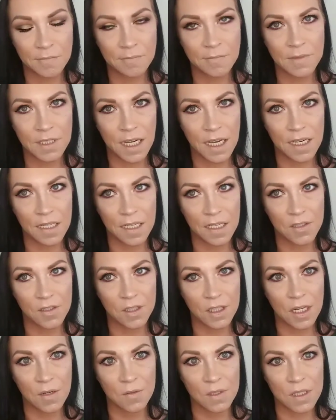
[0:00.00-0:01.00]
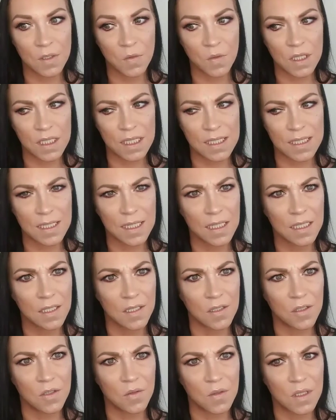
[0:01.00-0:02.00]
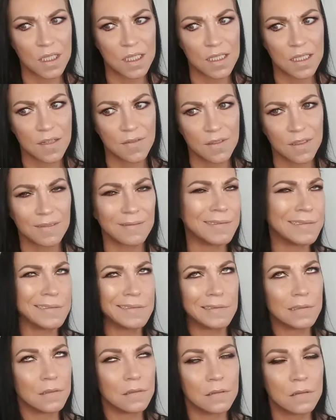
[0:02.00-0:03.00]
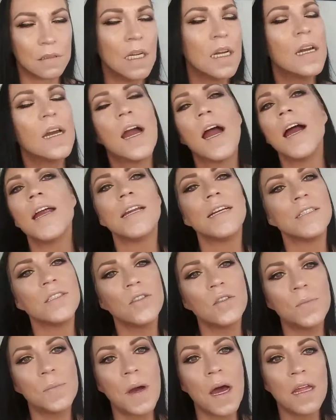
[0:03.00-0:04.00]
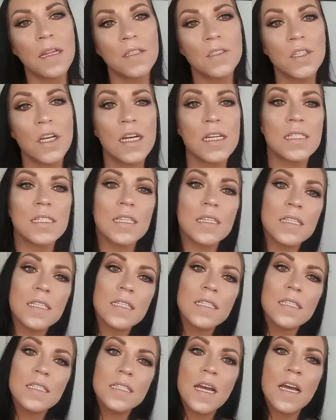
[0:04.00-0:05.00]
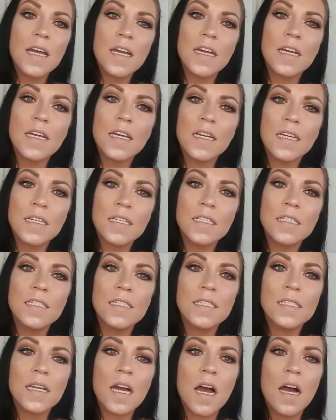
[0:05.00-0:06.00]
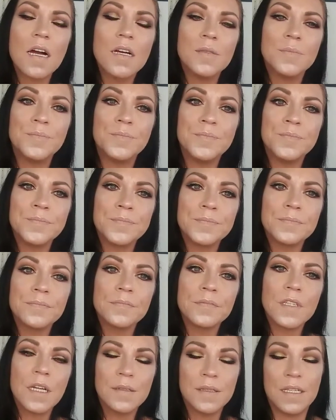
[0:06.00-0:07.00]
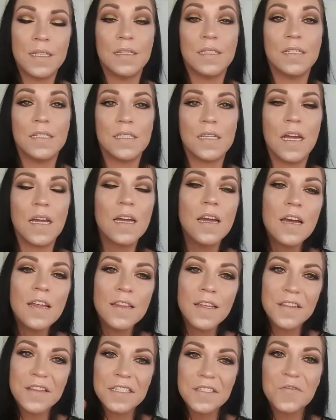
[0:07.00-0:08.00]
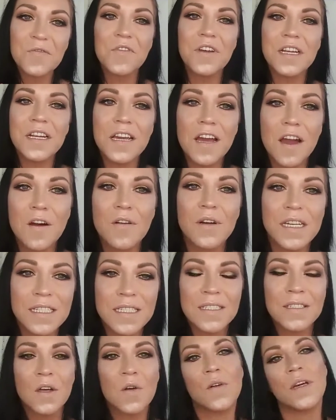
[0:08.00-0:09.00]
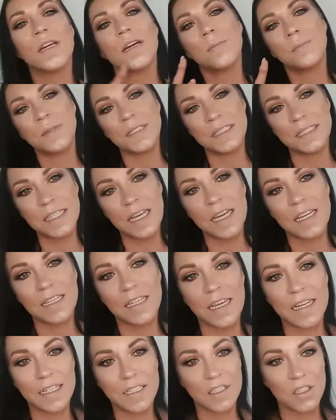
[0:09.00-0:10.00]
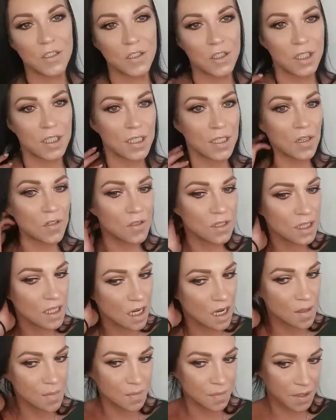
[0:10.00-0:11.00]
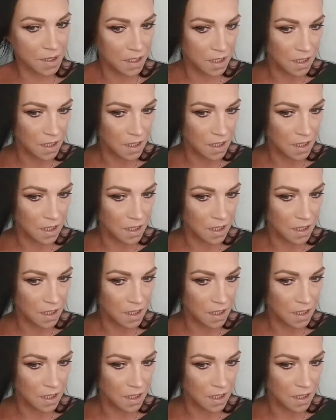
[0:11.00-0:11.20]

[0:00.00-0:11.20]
yeah, yesterday was 26th or 27th. And I do apologize that this day is... Um, that this day, that this video is going up a day late. It usually goes up